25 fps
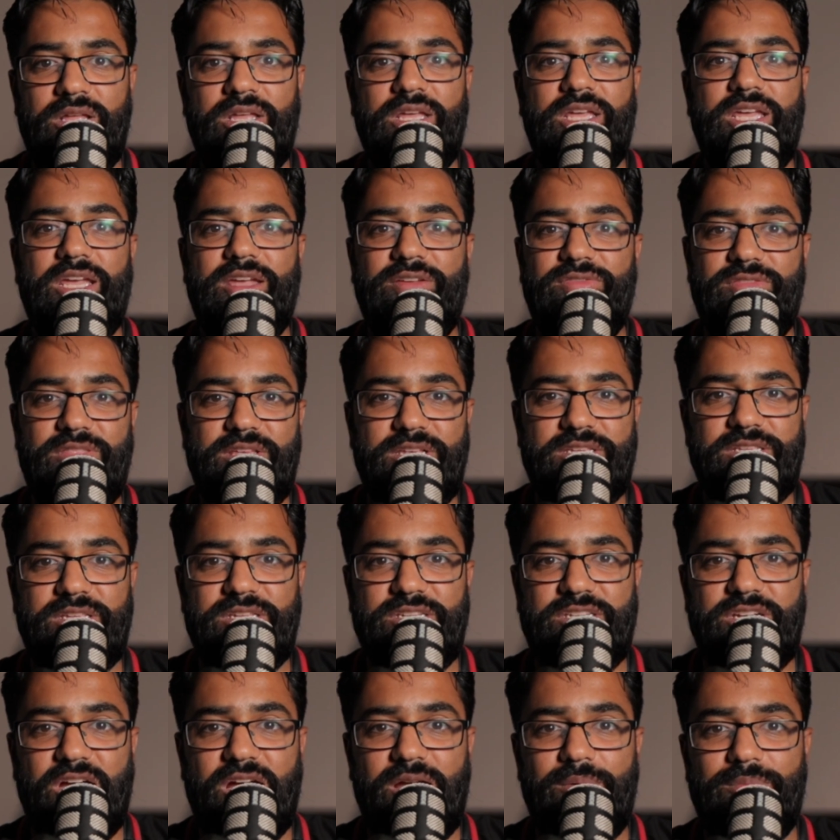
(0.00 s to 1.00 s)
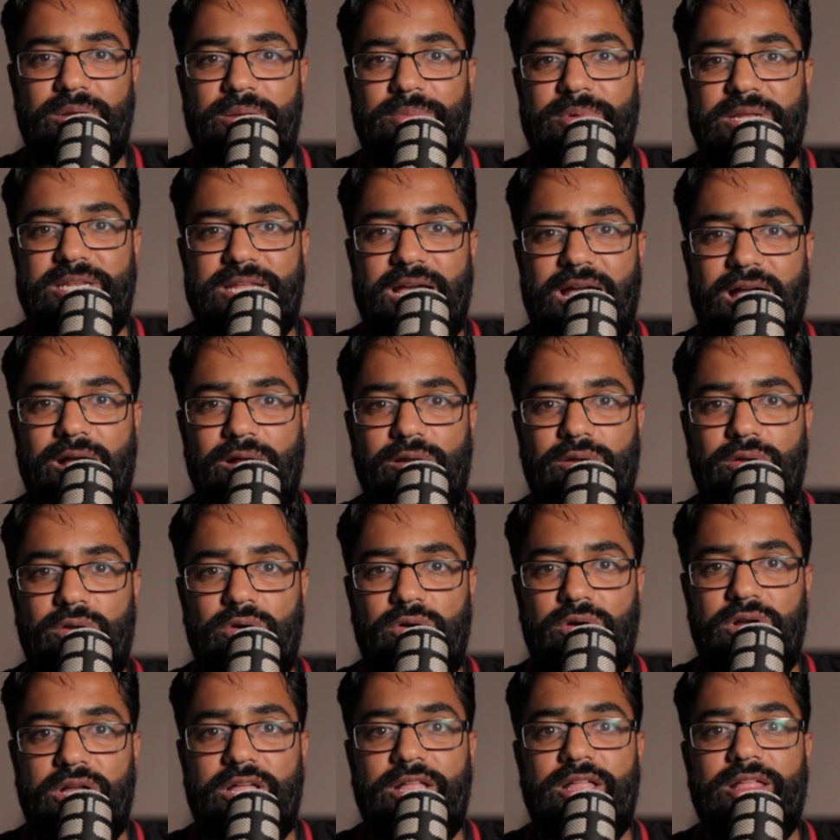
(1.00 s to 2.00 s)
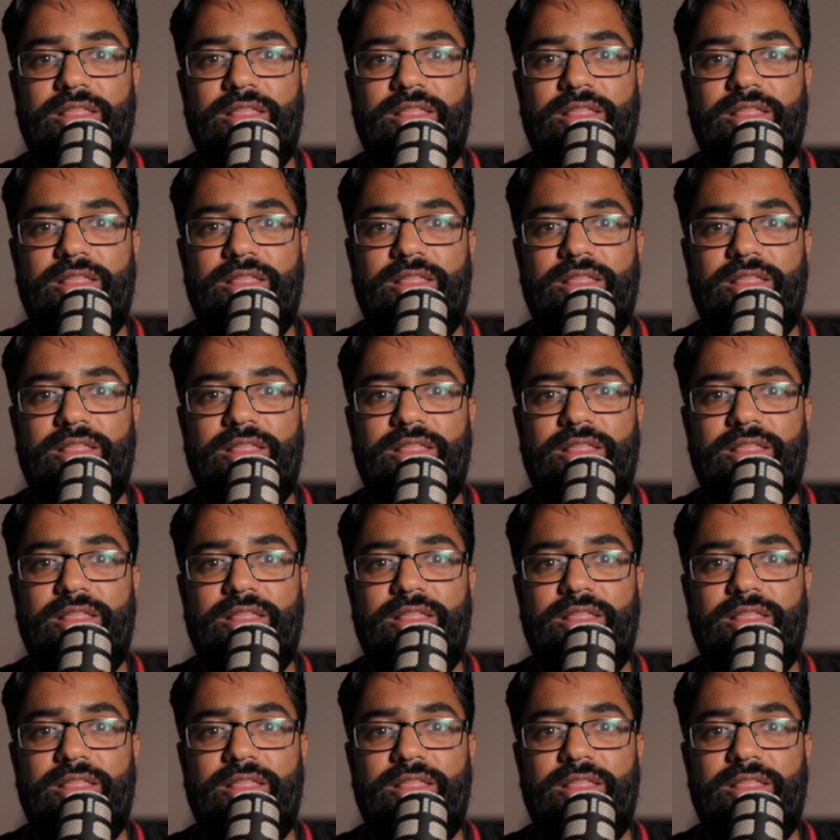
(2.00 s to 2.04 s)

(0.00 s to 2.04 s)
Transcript: if there's a time limit, how long.